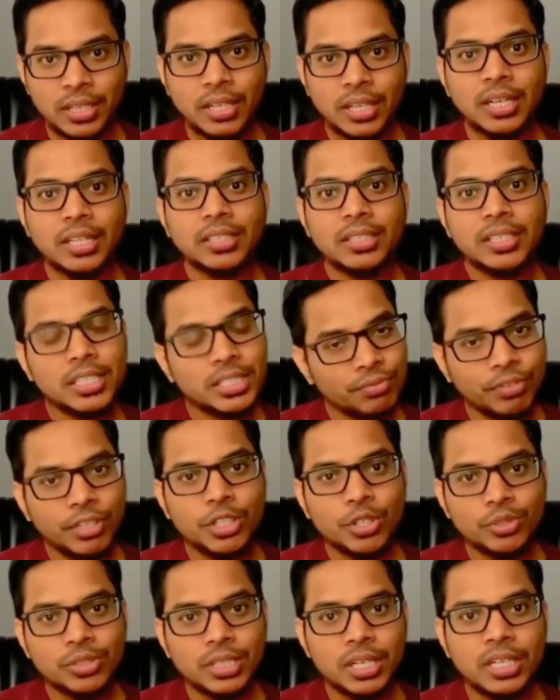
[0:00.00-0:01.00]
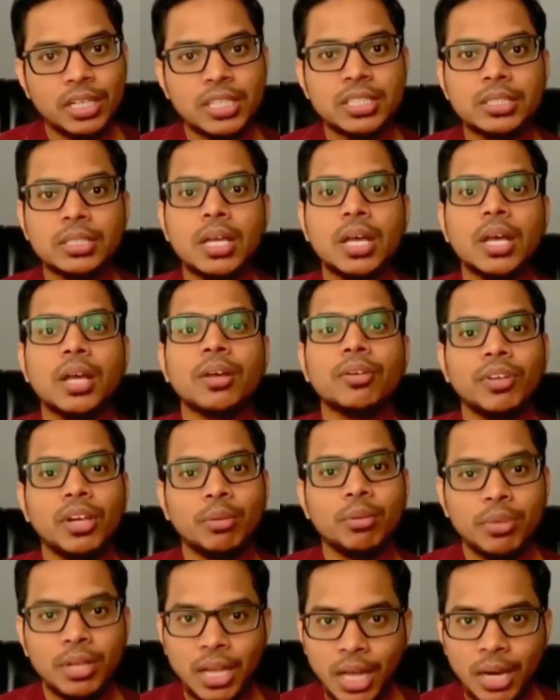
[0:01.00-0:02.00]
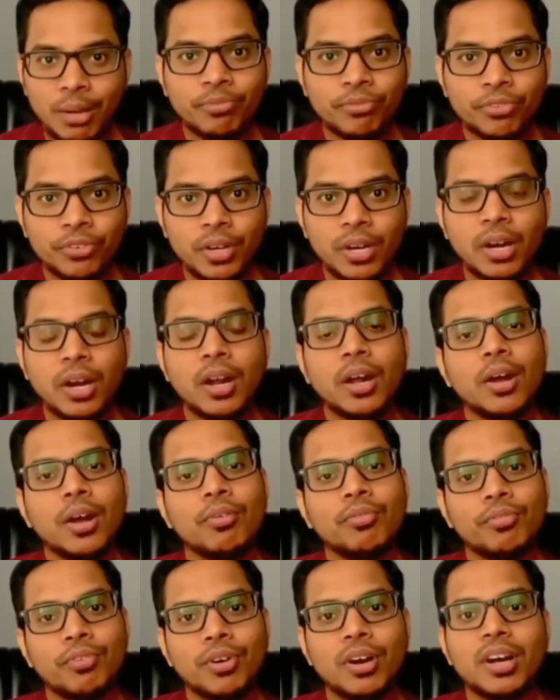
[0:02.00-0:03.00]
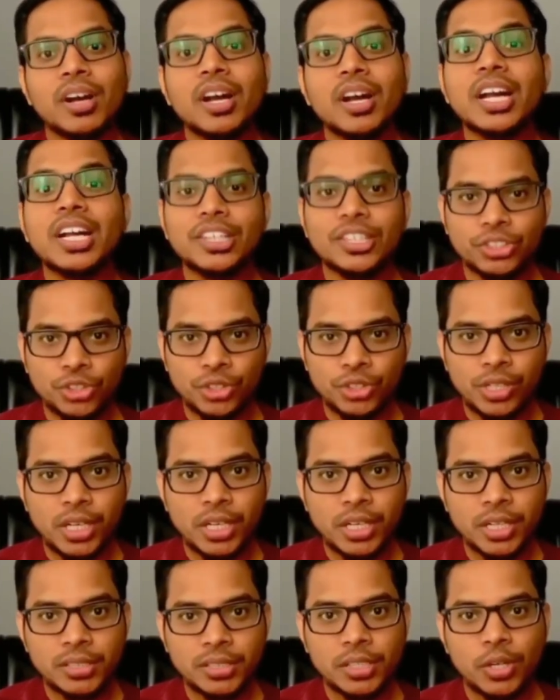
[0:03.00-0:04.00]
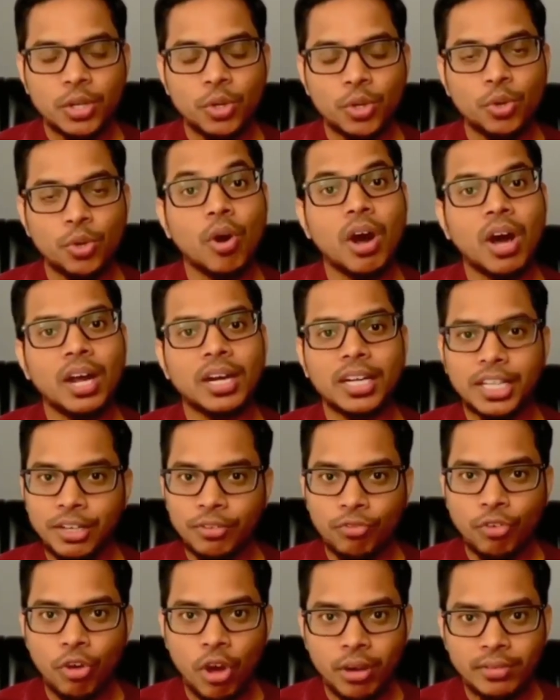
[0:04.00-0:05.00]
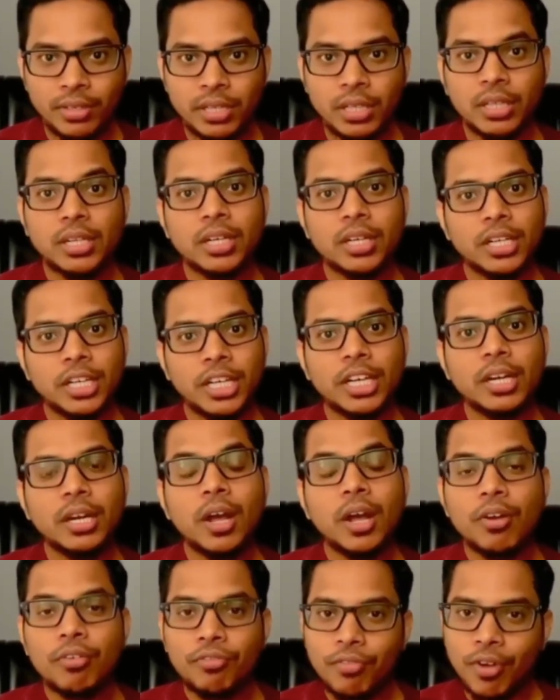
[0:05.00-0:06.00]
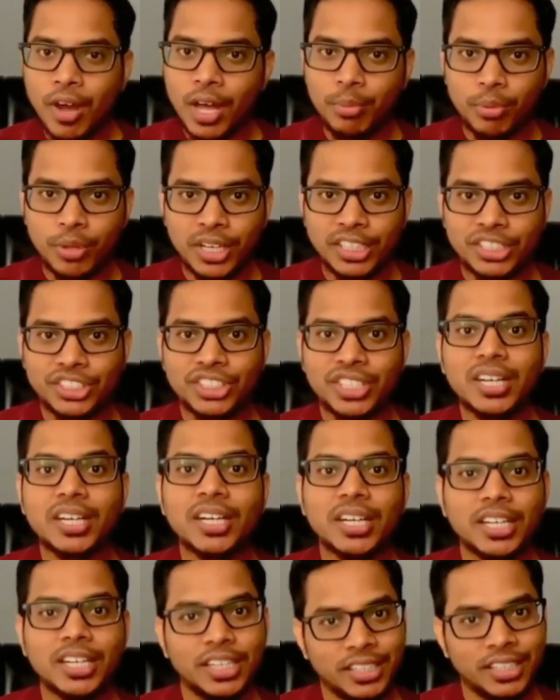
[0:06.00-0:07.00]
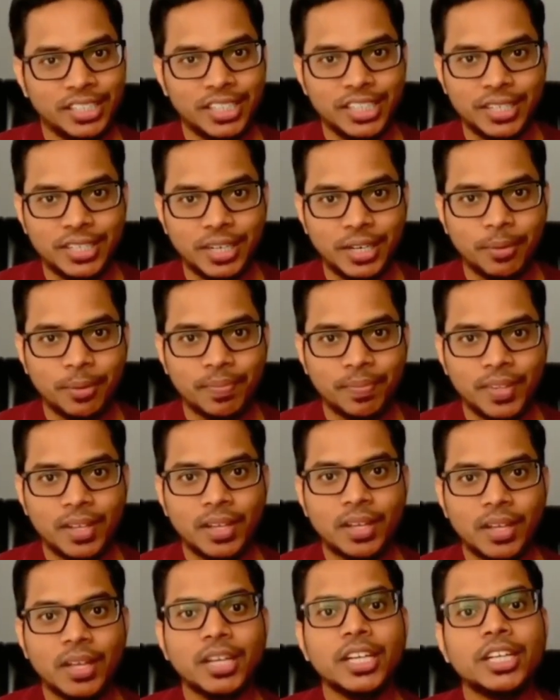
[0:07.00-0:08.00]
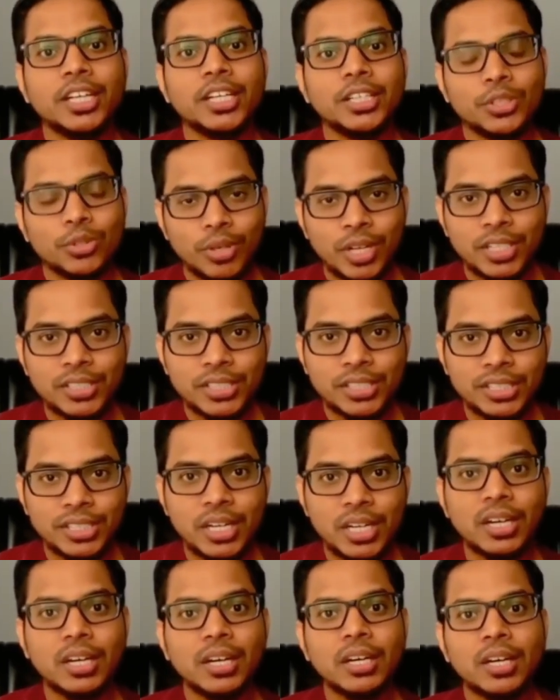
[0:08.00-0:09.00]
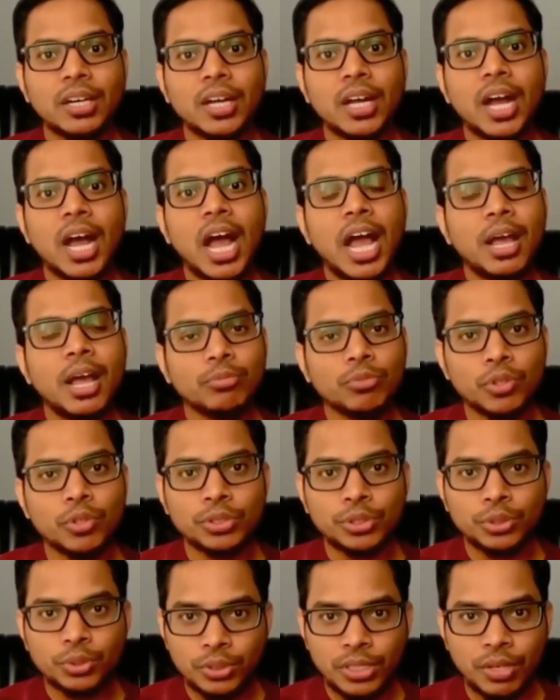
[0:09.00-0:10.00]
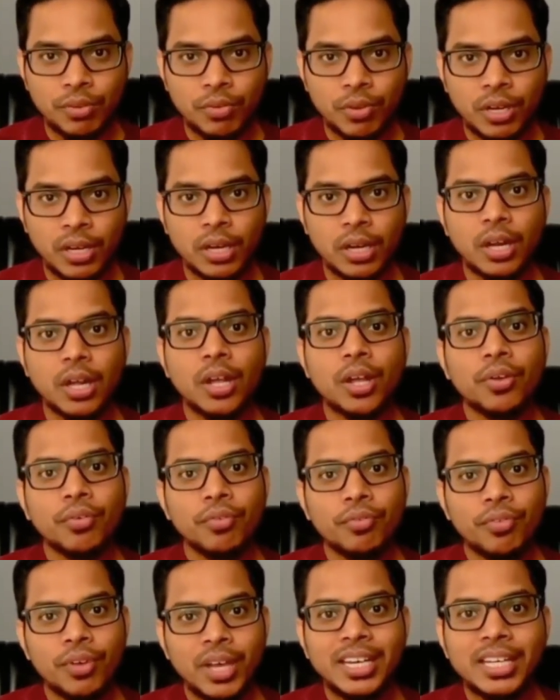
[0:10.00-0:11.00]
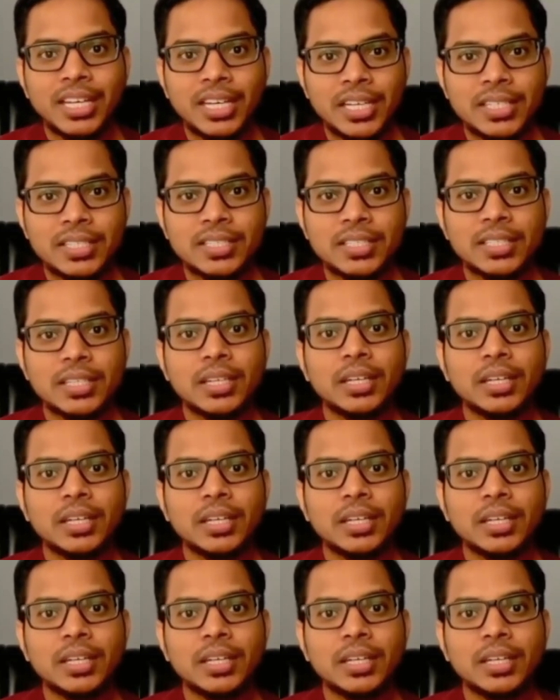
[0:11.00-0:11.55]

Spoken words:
This video series will be helpful for engineers who are involved in fire protection industry. In today's session, I am going to cover various